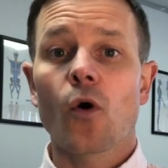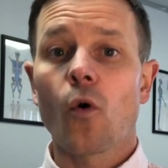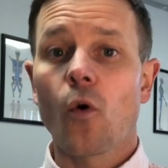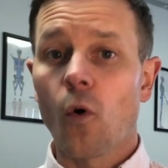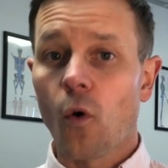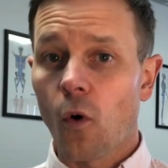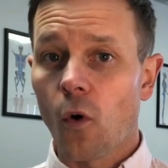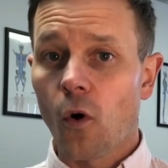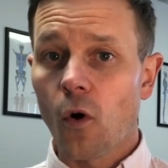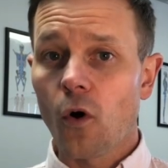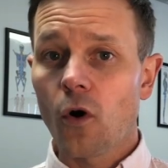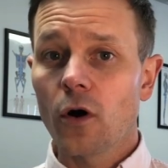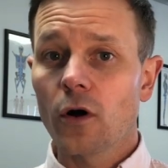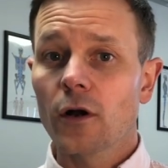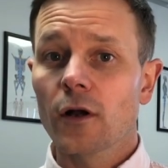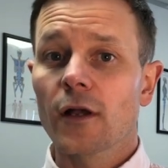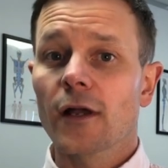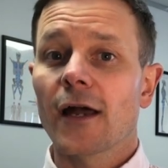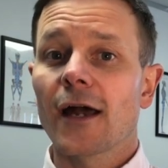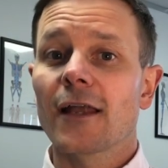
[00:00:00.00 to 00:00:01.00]

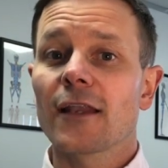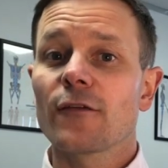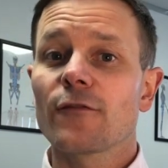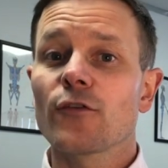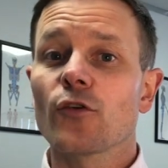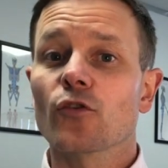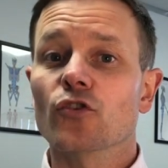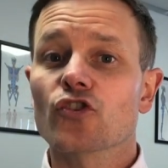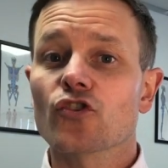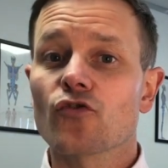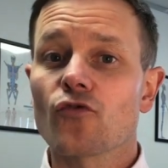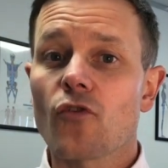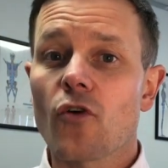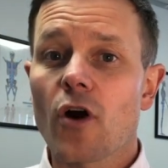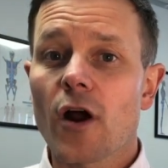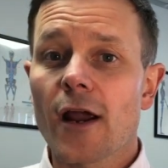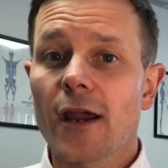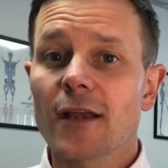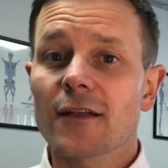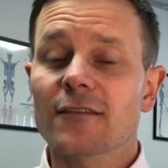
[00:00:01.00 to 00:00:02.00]
and if you're
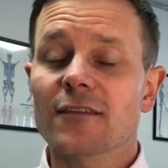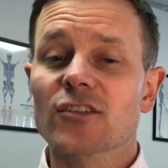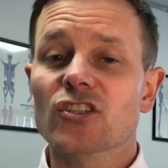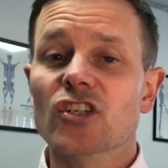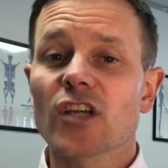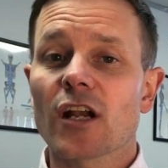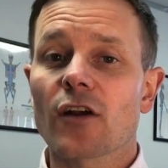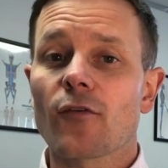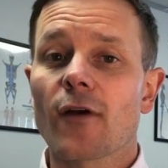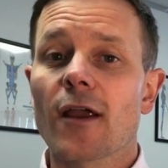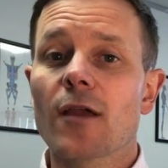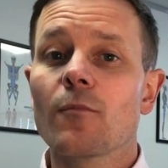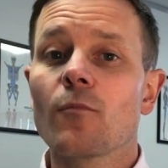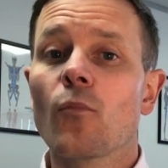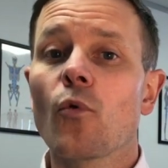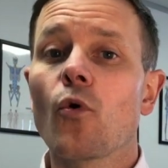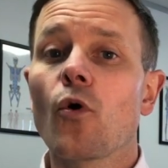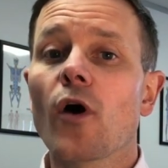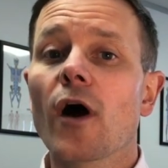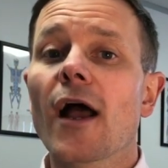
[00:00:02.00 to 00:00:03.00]
trying to generate
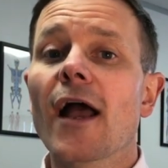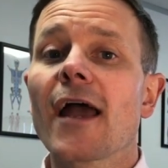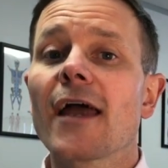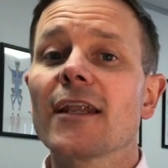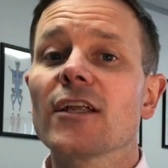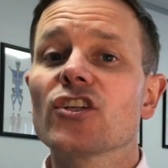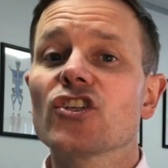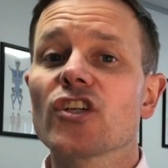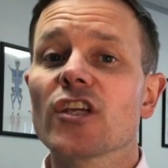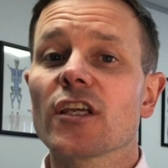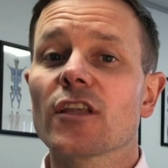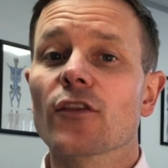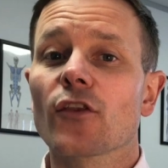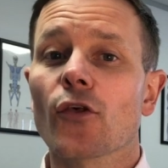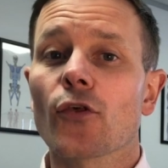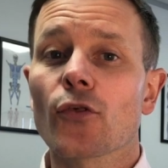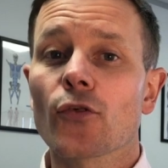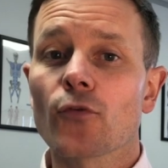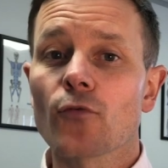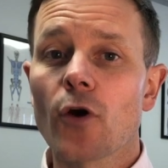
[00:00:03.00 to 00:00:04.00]
more energy in the
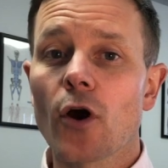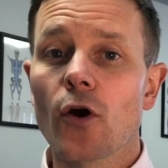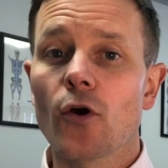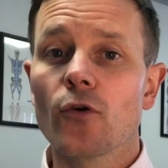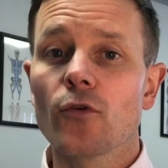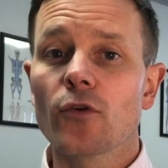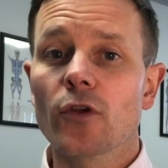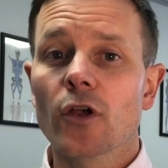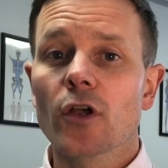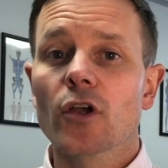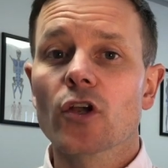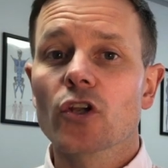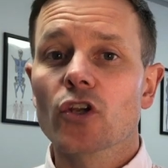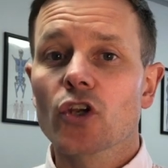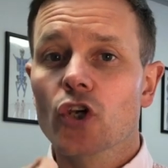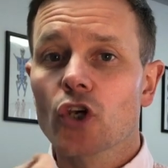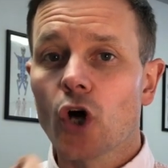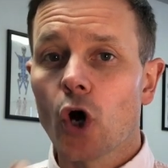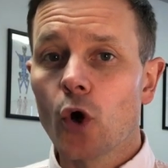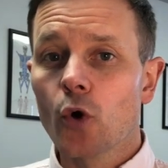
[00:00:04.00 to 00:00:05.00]
throat,
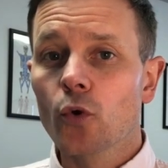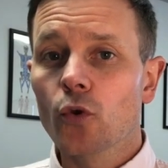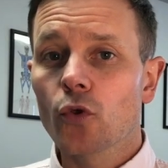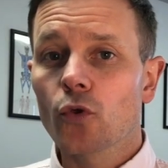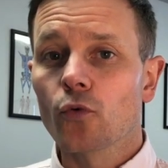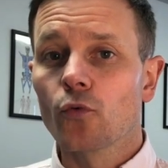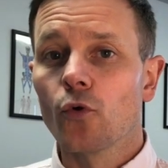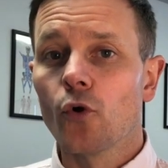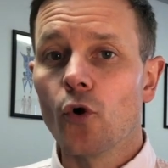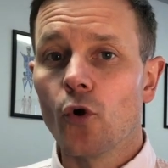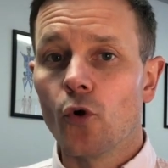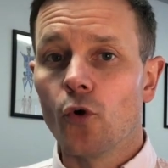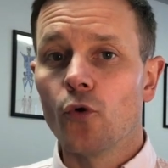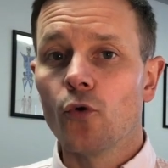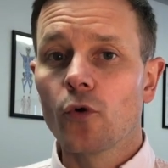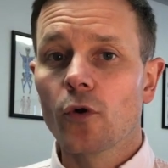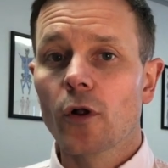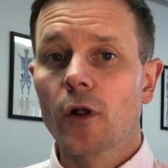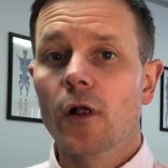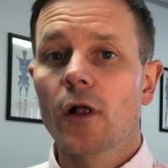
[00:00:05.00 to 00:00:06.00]
go
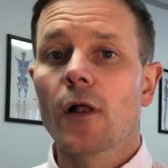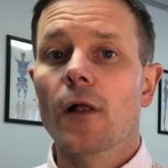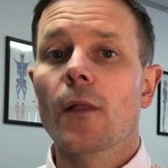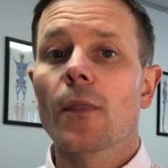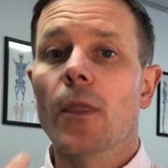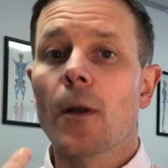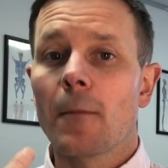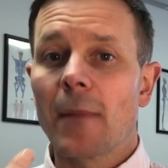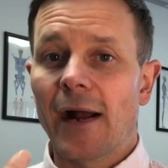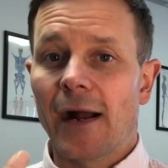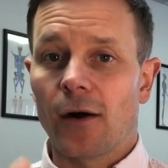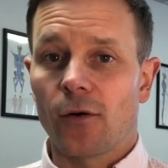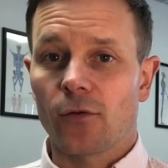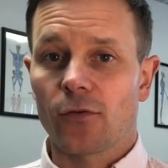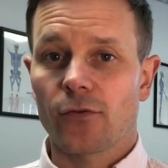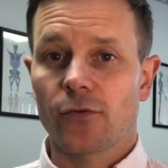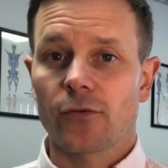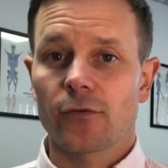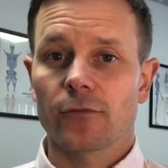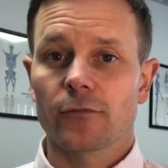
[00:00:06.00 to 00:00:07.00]
through the
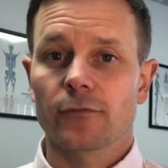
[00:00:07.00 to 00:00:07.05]
mouth.